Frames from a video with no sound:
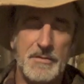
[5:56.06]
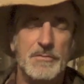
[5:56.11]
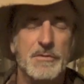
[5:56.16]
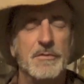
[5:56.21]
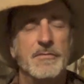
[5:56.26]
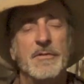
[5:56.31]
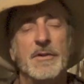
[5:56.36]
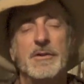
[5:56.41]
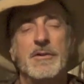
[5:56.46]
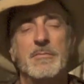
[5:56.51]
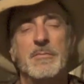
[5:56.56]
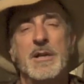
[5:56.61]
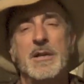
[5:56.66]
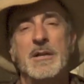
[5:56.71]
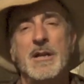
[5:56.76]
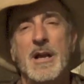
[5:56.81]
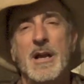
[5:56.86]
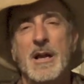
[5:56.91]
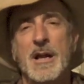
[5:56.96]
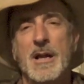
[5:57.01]
fit to be
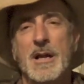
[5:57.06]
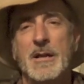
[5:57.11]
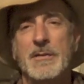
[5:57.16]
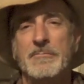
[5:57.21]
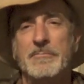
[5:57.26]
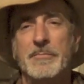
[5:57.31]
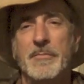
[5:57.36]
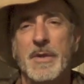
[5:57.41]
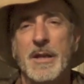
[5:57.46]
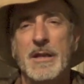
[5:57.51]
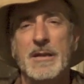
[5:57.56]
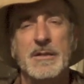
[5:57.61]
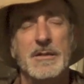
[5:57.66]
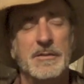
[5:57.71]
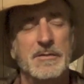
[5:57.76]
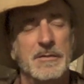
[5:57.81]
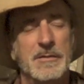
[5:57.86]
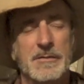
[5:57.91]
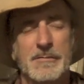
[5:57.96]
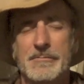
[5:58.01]
tied. He
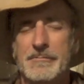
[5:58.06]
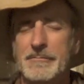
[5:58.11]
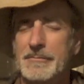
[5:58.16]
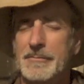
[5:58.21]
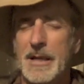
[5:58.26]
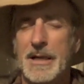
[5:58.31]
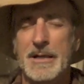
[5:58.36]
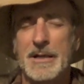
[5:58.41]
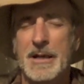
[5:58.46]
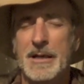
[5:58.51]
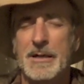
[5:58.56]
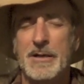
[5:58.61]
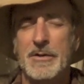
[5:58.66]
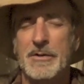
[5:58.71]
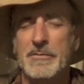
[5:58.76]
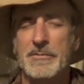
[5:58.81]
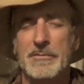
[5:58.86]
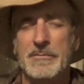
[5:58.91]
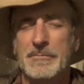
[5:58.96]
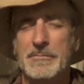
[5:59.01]
just, man, that
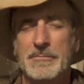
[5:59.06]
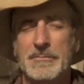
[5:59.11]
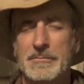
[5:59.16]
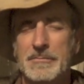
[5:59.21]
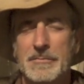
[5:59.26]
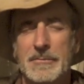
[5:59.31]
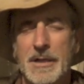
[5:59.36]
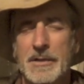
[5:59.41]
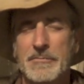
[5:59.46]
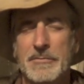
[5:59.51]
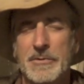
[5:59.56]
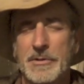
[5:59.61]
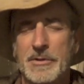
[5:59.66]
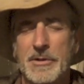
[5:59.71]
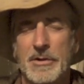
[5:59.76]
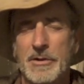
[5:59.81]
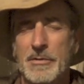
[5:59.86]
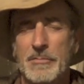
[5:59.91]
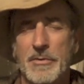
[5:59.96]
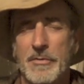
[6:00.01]
coat, it was a
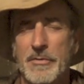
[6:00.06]
terrible